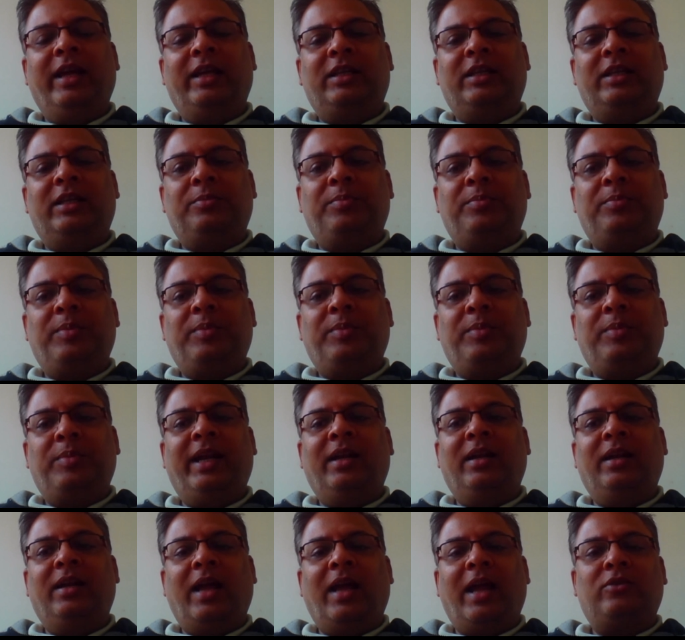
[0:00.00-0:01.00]

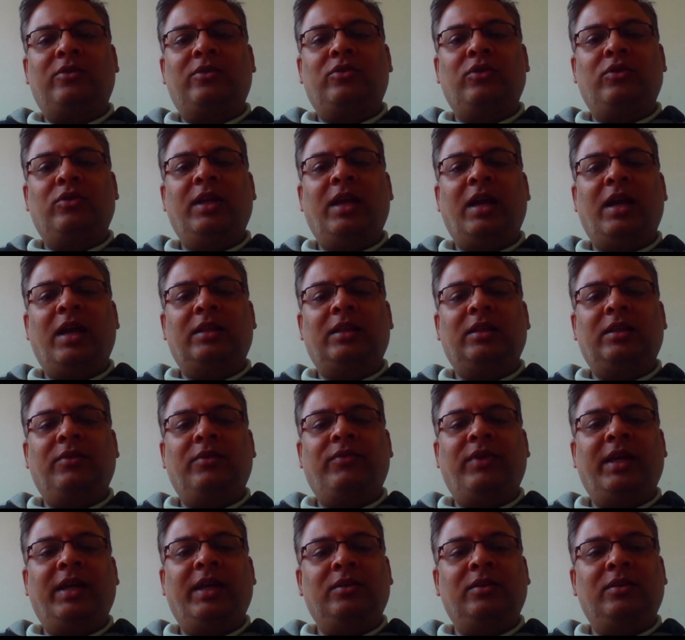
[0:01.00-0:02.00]
explained, actually
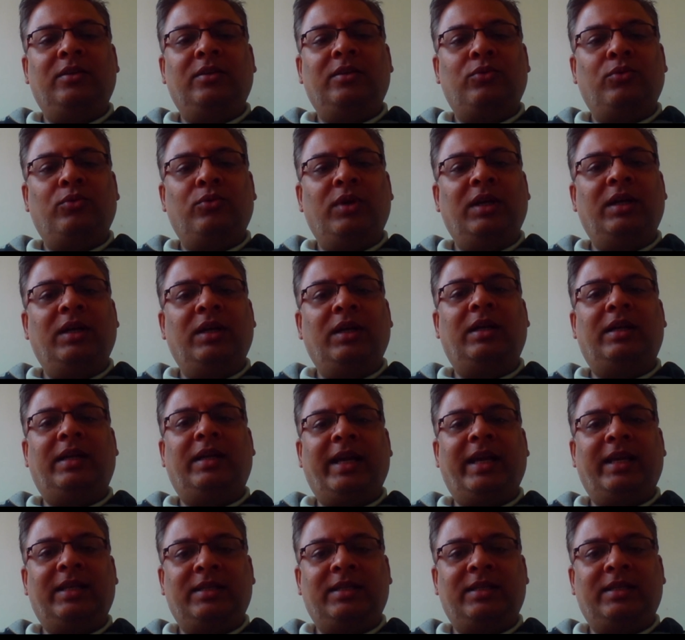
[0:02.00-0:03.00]
the way the student
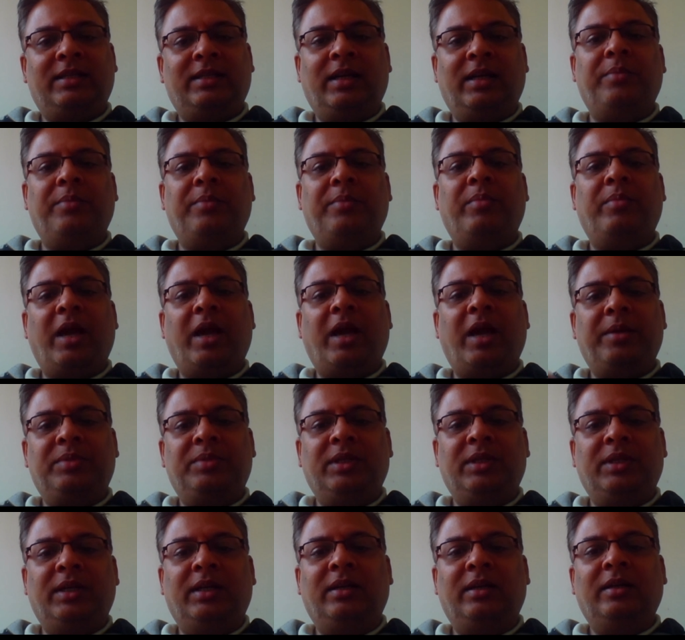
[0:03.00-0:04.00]
takes it,
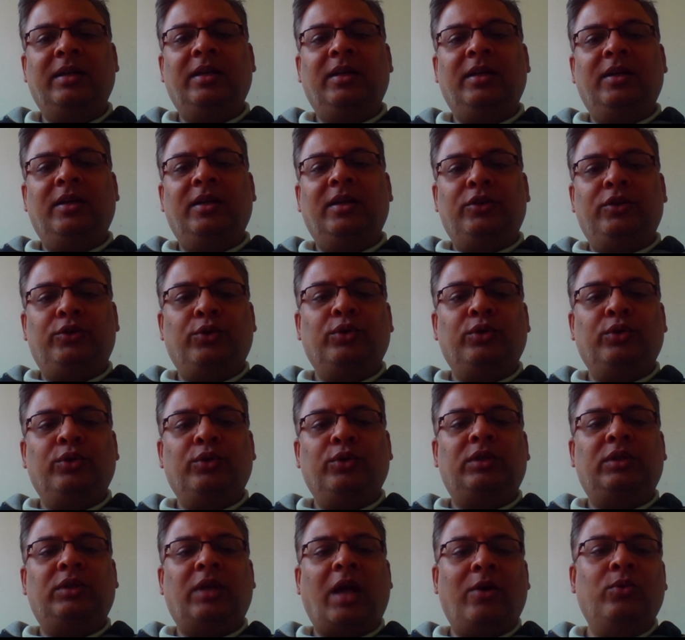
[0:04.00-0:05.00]
imbibes it,
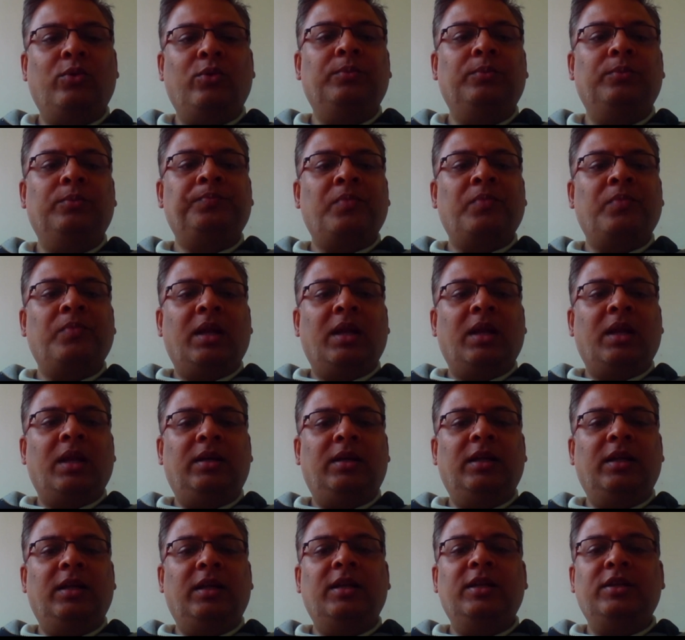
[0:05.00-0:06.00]
shows how
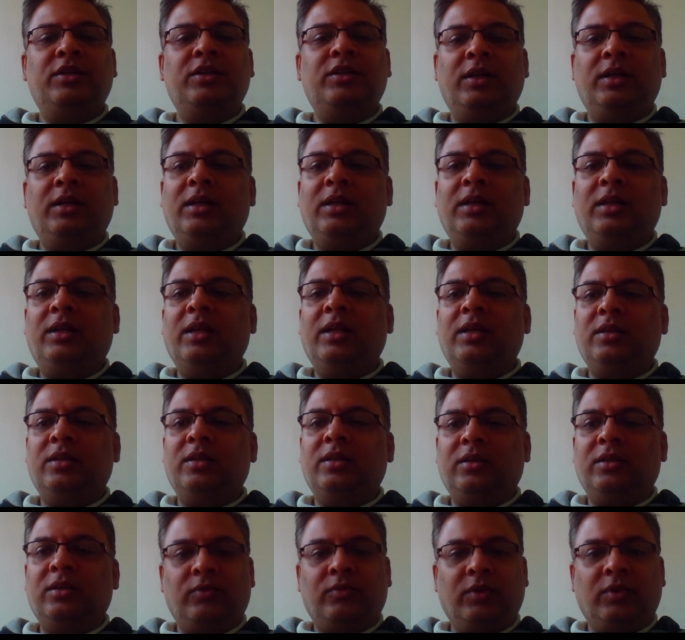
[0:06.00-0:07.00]
diligent the
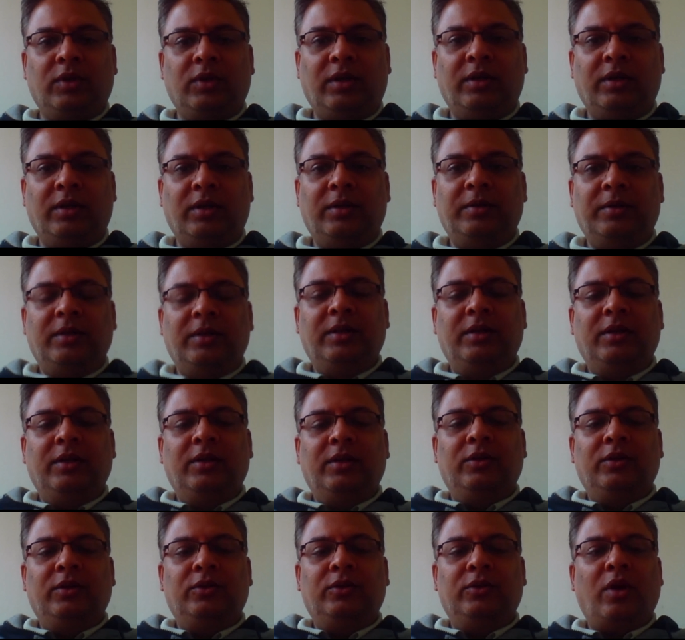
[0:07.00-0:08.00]
teachers were.
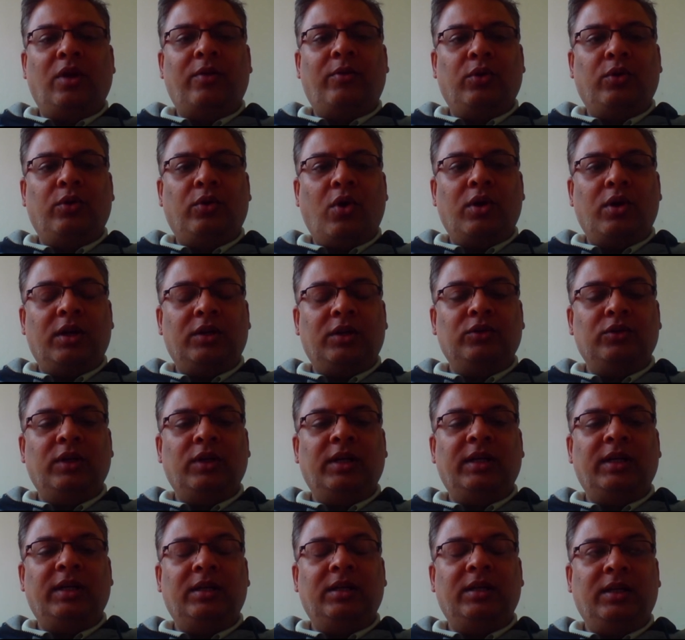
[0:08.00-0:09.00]
So I want to
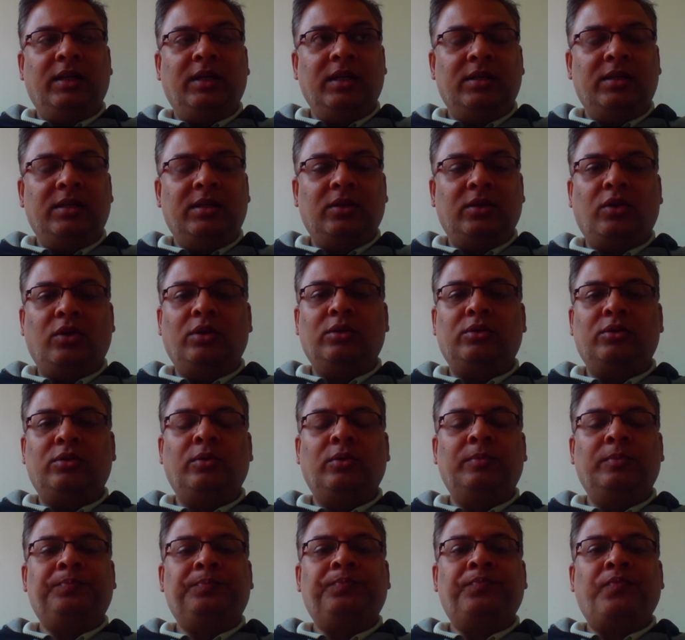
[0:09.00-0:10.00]
congratulate the teachers
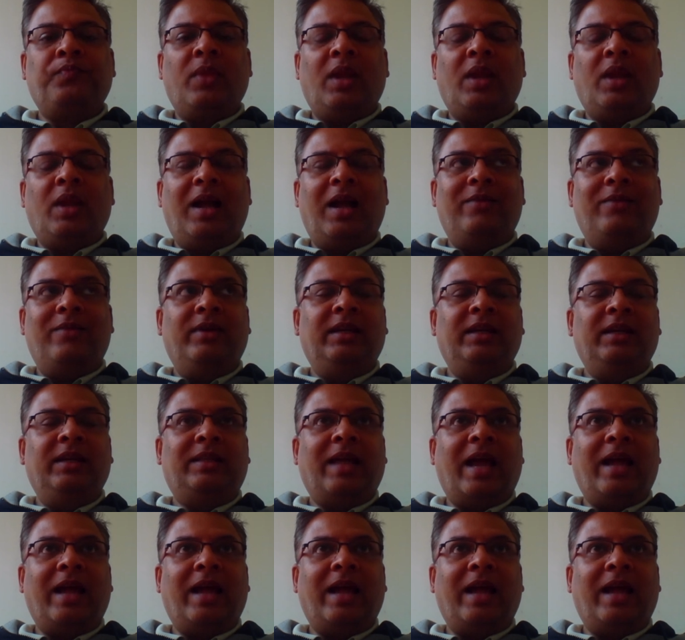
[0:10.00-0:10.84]
also. I'm very